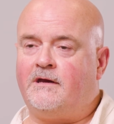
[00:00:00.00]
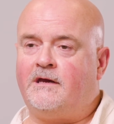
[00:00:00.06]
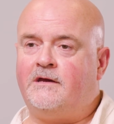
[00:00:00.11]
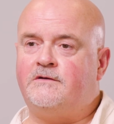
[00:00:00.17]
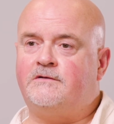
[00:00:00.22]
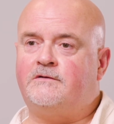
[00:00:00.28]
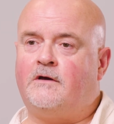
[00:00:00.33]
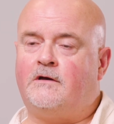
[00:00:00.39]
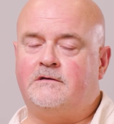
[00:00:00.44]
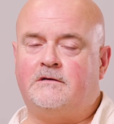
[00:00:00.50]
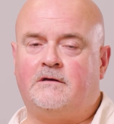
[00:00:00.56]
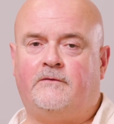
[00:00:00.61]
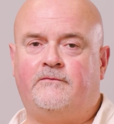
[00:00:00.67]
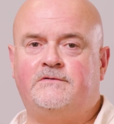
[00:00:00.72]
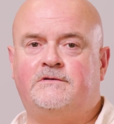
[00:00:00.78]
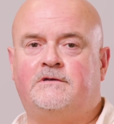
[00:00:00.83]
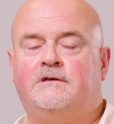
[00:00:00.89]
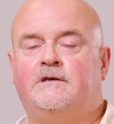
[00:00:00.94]
It started
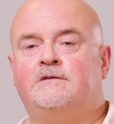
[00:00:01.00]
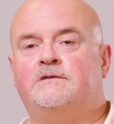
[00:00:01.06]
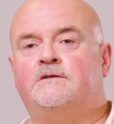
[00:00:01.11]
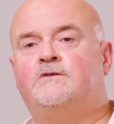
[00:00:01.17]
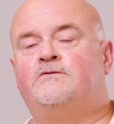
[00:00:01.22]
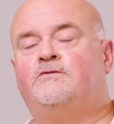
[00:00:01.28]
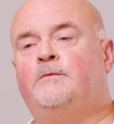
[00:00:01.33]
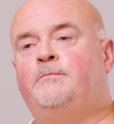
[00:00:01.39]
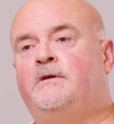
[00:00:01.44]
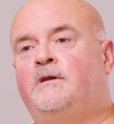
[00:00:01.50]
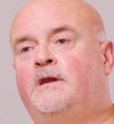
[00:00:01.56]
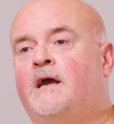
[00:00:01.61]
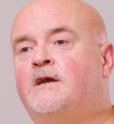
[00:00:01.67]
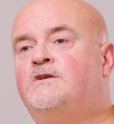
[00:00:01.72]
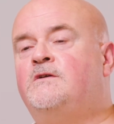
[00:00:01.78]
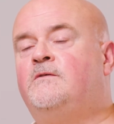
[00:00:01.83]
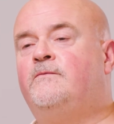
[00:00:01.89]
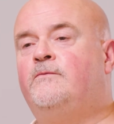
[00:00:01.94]
off as a strip in
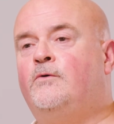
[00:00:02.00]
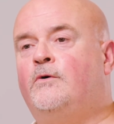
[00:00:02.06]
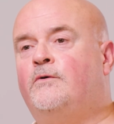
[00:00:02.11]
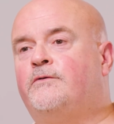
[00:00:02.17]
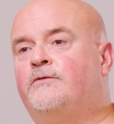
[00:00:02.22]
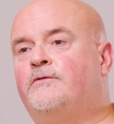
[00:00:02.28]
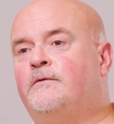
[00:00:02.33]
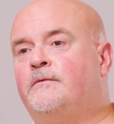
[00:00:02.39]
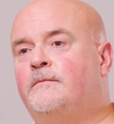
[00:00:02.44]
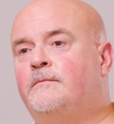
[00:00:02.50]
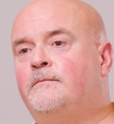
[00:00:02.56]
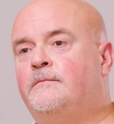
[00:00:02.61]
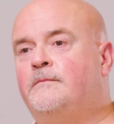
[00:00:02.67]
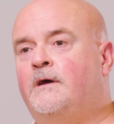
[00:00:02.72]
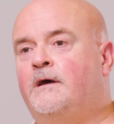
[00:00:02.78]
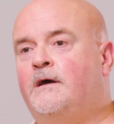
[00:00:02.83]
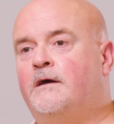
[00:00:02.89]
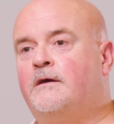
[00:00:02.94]
Action Force
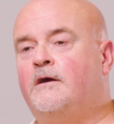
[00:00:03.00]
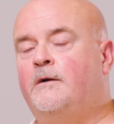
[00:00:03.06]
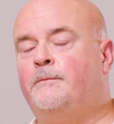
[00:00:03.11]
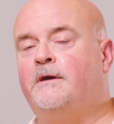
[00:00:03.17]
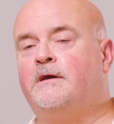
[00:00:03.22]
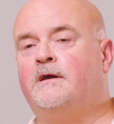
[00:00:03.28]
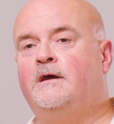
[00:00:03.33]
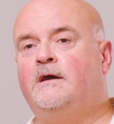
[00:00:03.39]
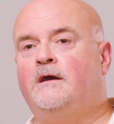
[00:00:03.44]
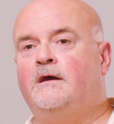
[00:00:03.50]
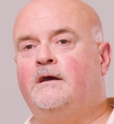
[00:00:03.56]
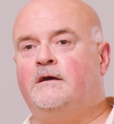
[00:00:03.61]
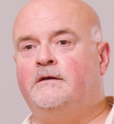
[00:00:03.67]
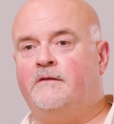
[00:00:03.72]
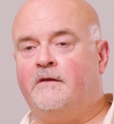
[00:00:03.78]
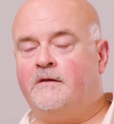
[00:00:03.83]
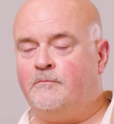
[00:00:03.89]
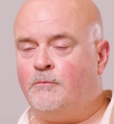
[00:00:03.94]
comic,
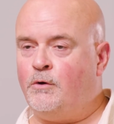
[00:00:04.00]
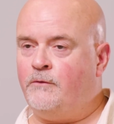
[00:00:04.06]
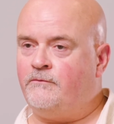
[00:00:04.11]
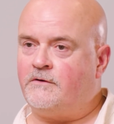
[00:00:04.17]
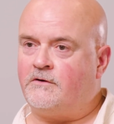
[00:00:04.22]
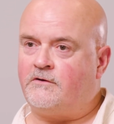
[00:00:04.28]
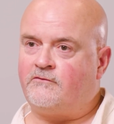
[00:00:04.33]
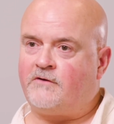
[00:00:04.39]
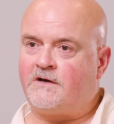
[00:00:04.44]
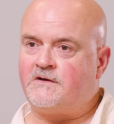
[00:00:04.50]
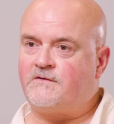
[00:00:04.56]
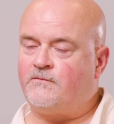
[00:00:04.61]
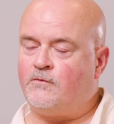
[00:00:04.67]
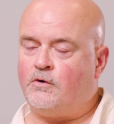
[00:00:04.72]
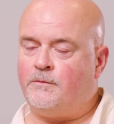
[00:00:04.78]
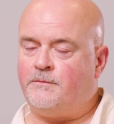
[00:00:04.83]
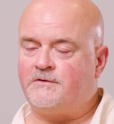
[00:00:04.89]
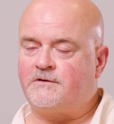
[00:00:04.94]
and then moved to
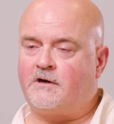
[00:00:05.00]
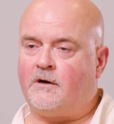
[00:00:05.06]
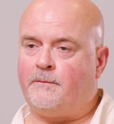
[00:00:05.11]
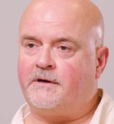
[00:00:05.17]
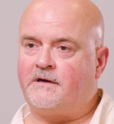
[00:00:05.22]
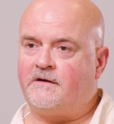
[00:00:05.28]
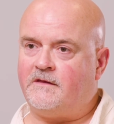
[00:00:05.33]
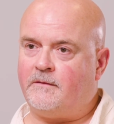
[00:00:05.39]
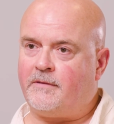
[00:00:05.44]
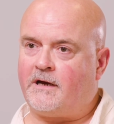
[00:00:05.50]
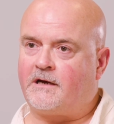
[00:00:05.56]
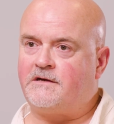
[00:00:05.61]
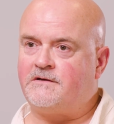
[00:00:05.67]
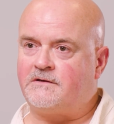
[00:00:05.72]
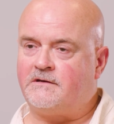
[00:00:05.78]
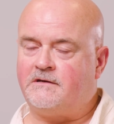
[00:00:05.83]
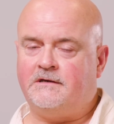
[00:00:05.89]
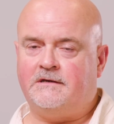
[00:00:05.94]
Transformers comic in the back
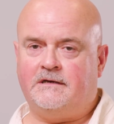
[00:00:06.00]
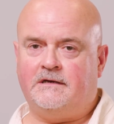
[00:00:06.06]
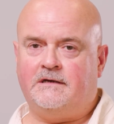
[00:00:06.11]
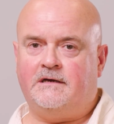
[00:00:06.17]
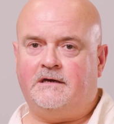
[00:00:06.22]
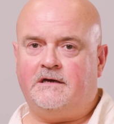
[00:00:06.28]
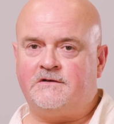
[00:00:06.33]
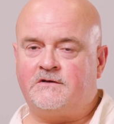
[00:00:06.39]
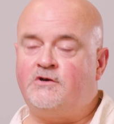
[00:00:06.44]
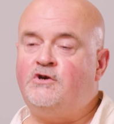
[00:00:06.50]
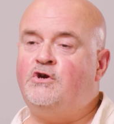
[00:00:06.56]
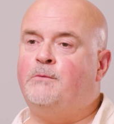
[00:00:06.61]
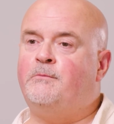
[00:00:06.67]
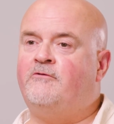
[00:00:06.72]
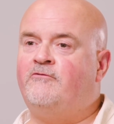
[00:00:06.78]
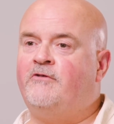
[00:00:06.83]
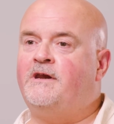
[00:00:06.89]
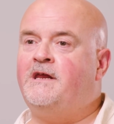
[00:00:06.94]
as a
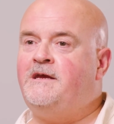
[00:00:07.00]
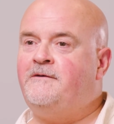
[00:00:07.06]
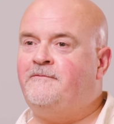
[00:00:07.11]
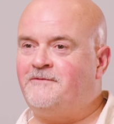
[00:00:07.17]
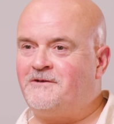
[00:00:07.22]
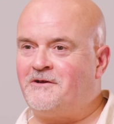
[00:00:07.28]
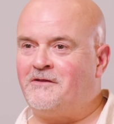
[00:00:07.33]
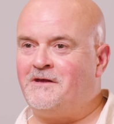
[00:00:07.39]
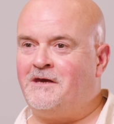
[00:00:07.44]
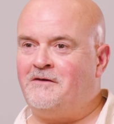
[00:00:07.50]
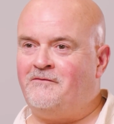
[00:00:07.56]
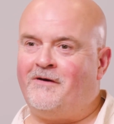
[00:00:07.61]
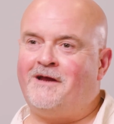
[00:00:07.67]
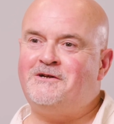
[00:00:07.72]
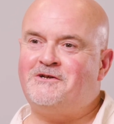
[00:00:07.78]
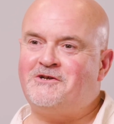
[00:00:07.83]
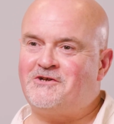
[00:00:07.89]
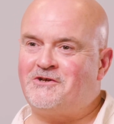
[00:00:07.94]
humour relief to the
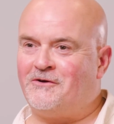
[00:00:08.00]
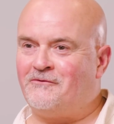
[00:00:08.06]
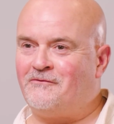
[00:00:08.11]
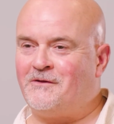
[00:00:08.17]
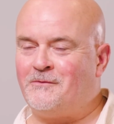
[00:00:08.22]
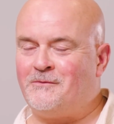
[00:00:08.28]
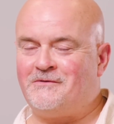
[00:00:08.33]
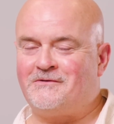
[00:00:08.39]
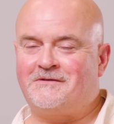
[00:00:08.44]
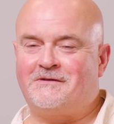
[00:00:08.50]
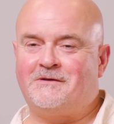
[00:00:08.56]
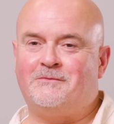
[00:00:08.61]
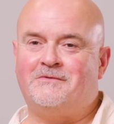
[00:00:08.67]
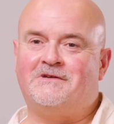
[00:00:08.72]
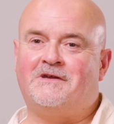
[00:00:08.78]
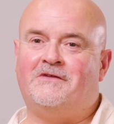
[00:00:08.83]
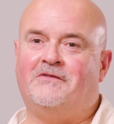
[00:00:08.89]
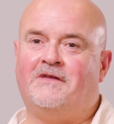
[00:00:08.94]
adventure stuff that
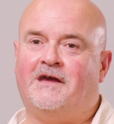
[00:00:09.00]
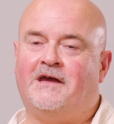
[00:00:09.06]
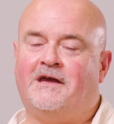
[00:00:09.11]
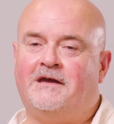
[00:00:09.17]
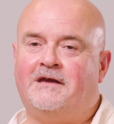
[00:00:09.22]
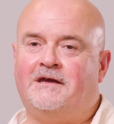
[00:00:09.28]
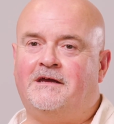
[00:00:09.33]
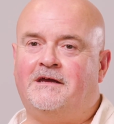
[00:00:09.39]
was in there.